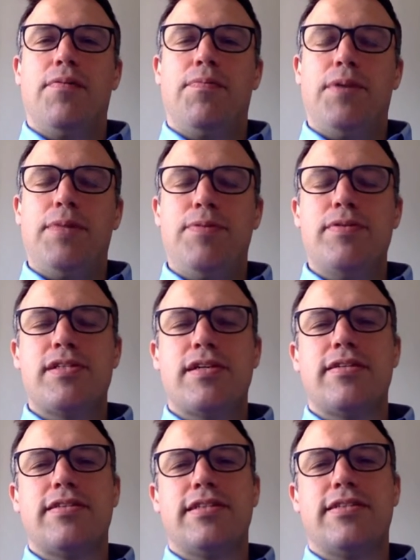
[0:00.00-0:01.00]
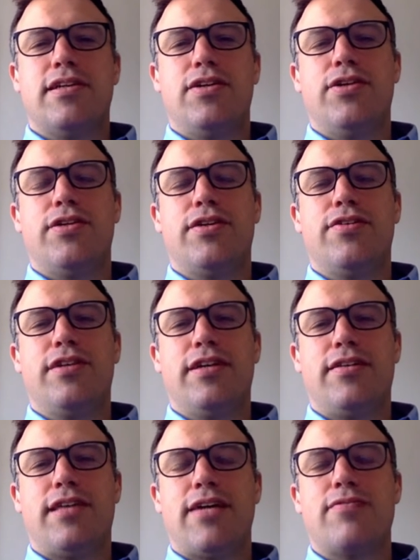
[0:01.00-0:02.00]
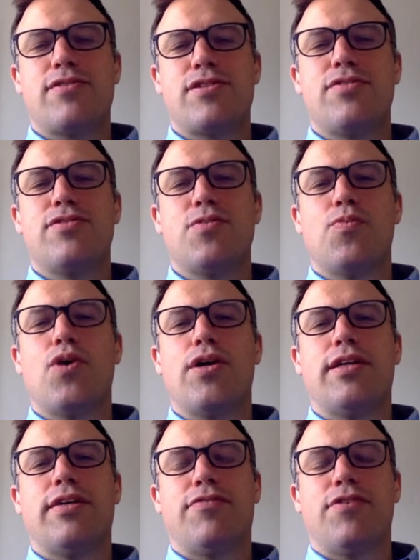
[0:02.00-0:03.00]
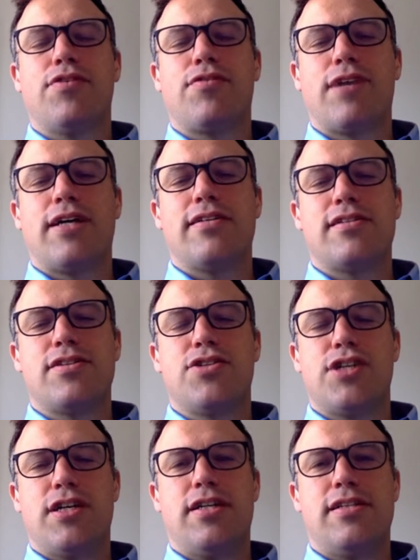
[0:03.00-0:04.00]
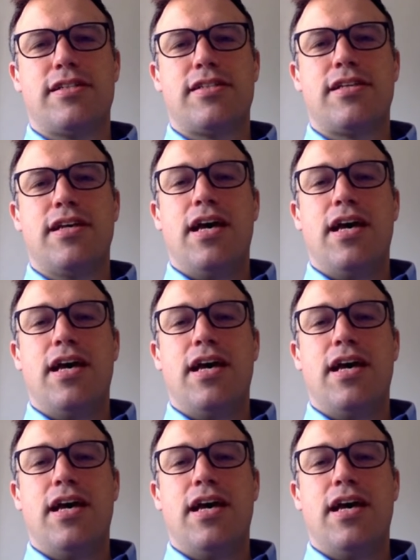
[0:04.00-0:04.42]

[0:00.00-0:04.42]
People started to look at the thousands and one different threats that journalists